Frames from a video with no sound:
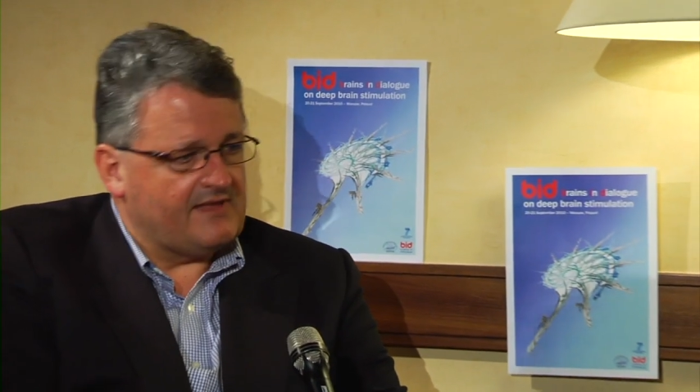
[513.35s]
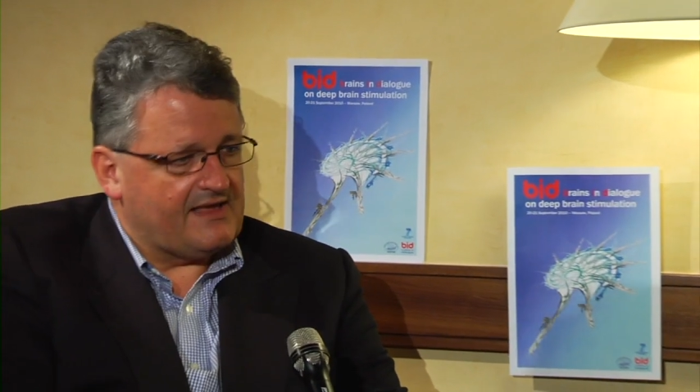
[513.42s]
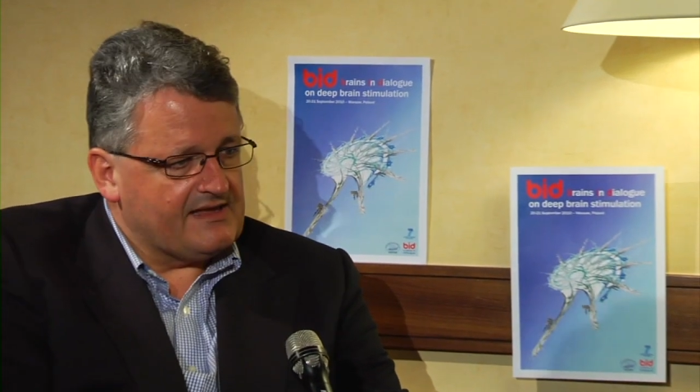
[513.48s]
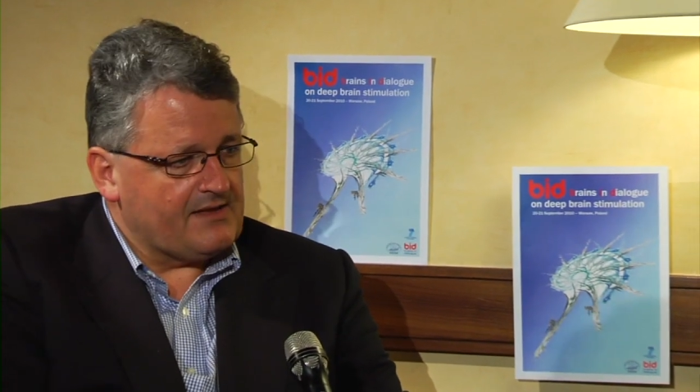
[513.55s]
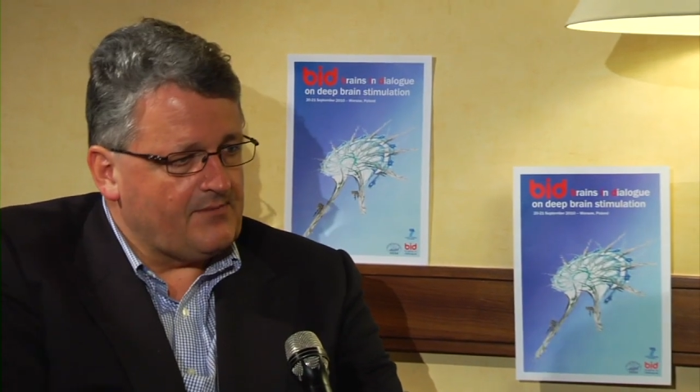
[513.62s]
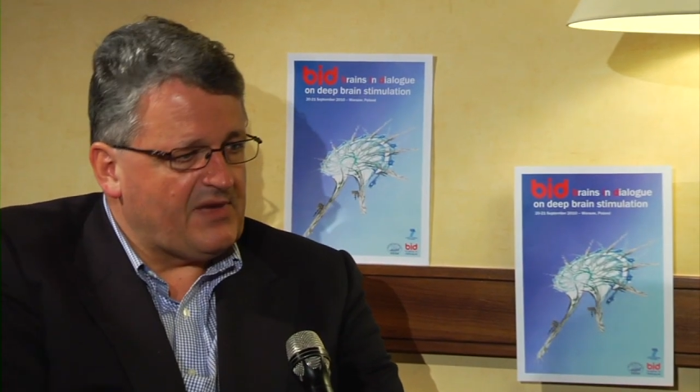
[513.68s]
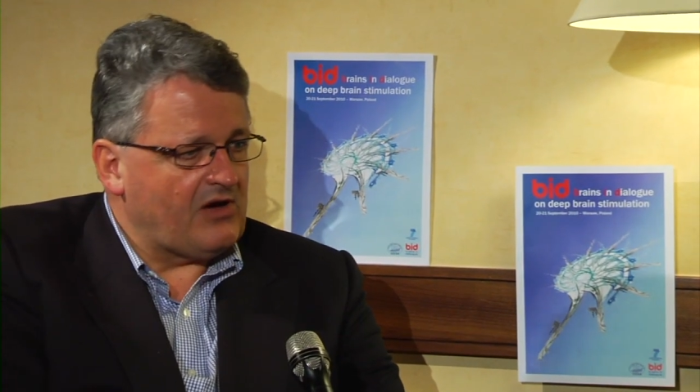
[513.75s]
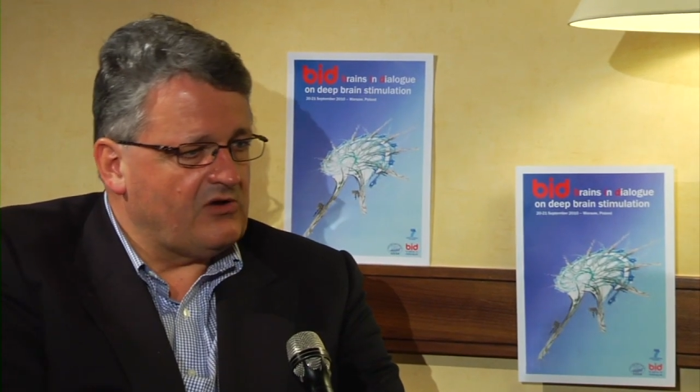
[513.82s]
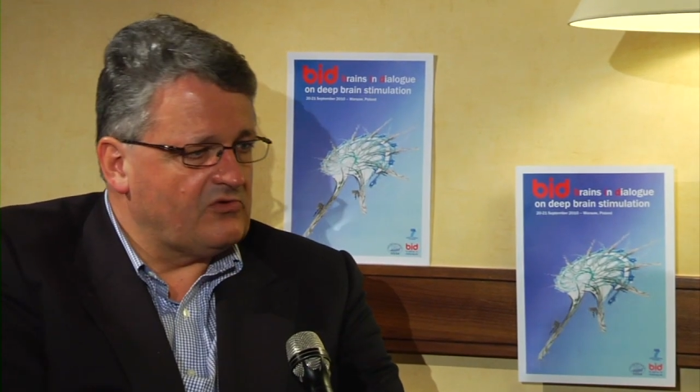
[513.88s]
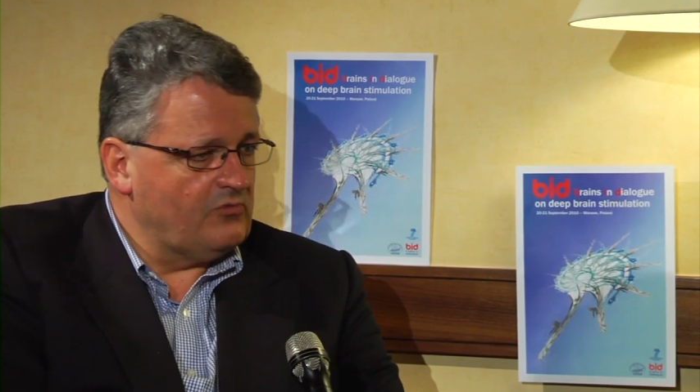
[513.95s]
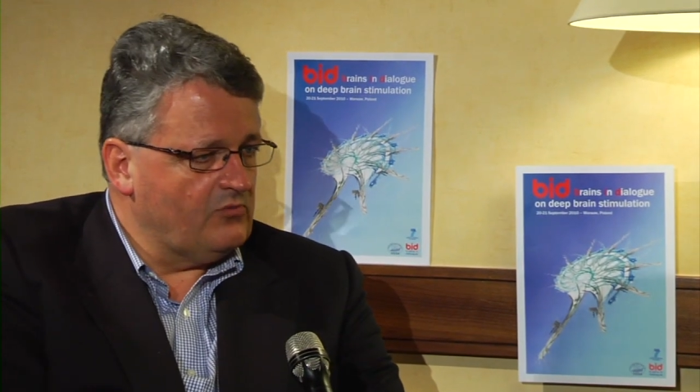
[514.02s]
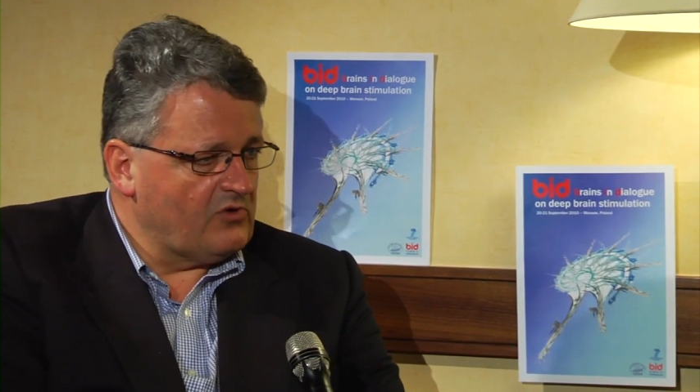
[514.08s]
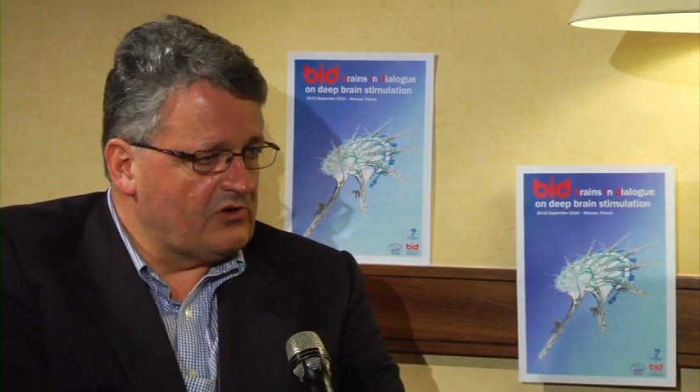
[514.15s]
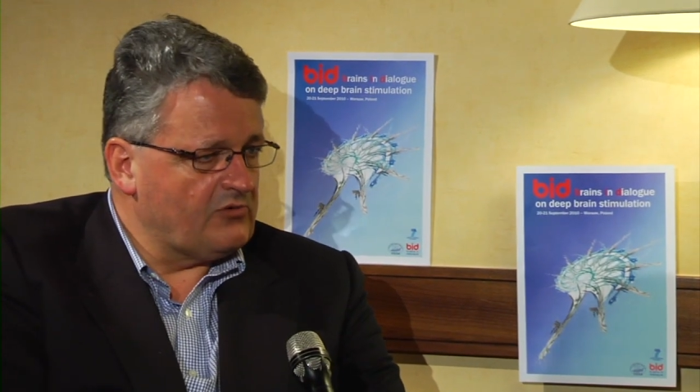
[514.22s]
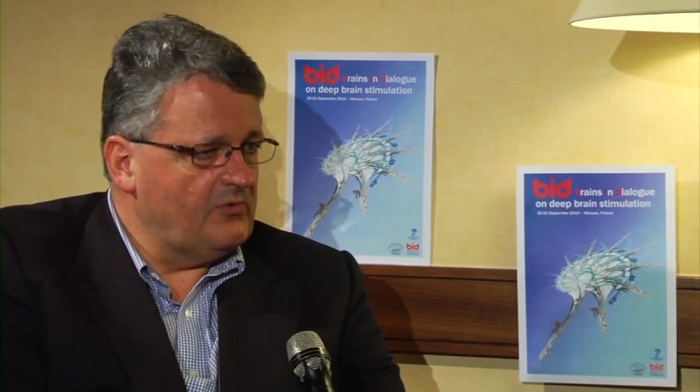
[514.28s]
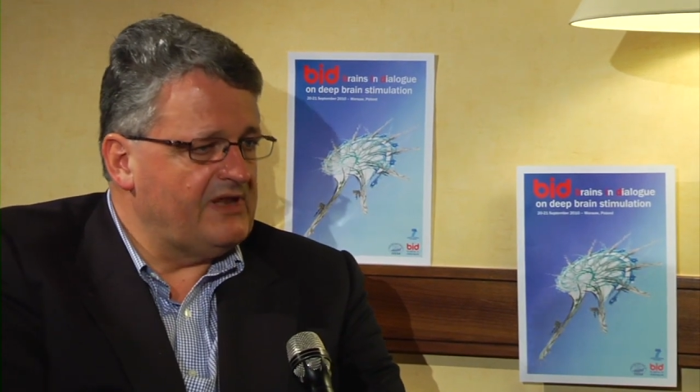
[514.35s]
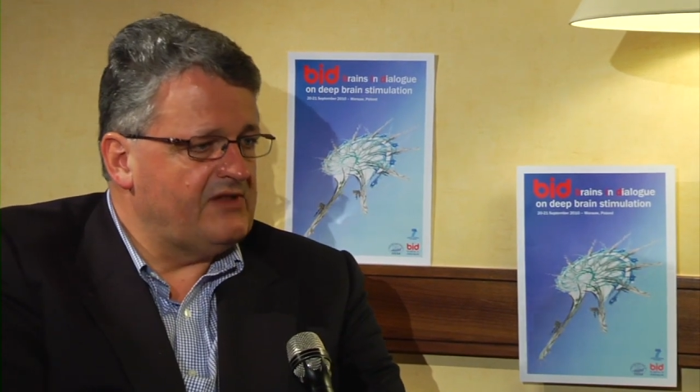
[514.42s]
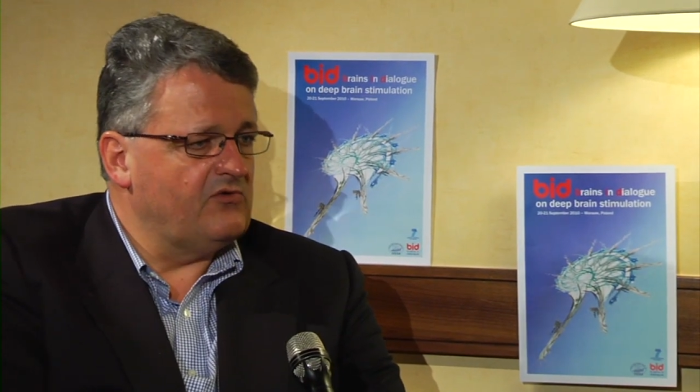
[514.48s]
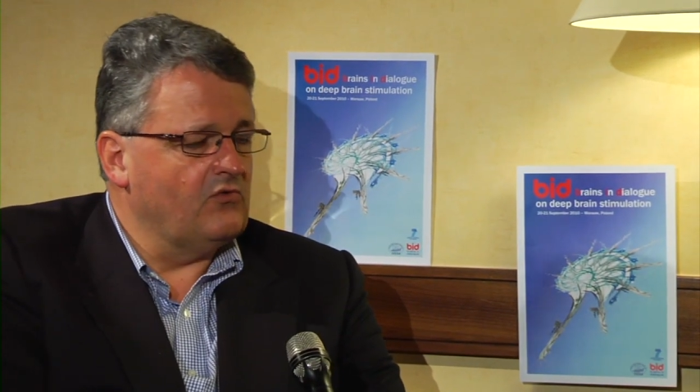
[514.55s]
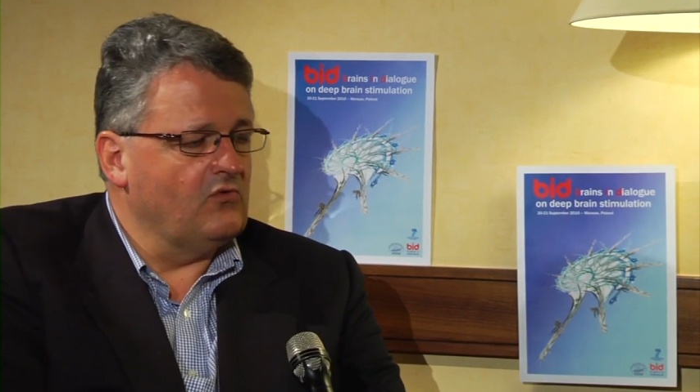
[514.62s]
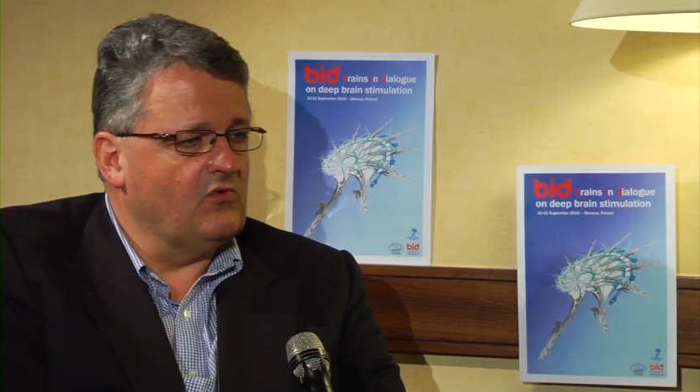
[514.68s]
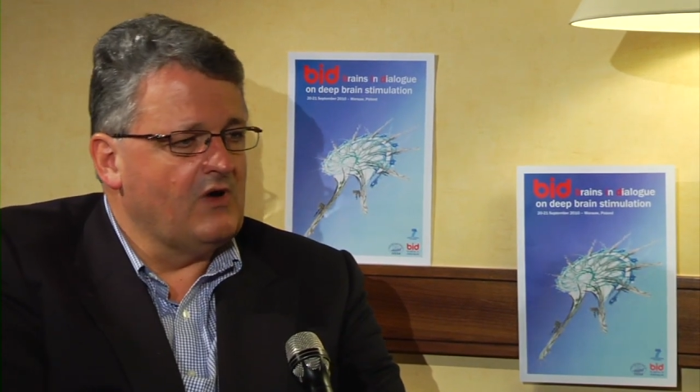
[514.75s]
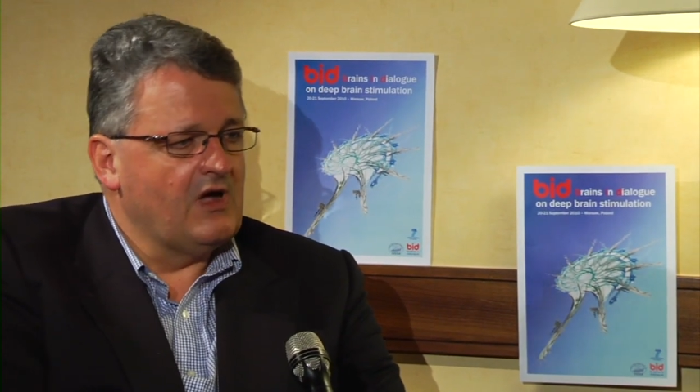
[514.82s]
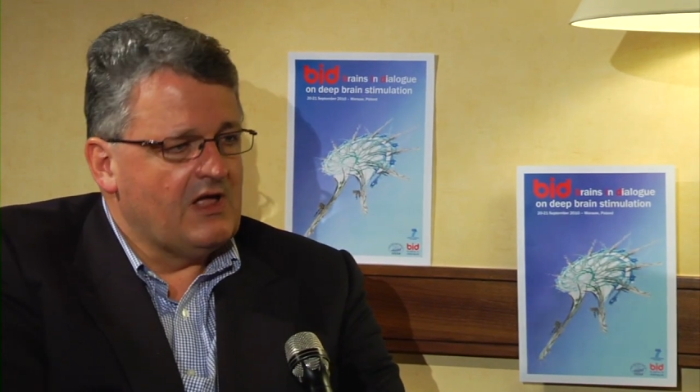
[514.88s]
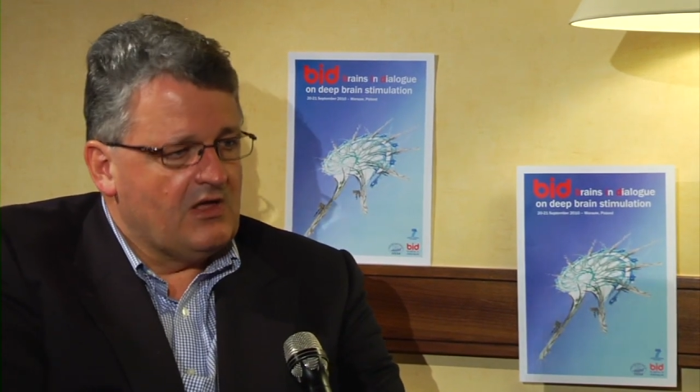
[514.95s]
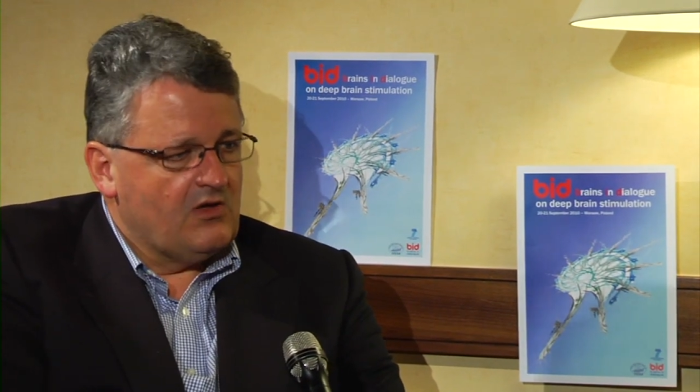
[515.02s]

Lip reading: think about what we do,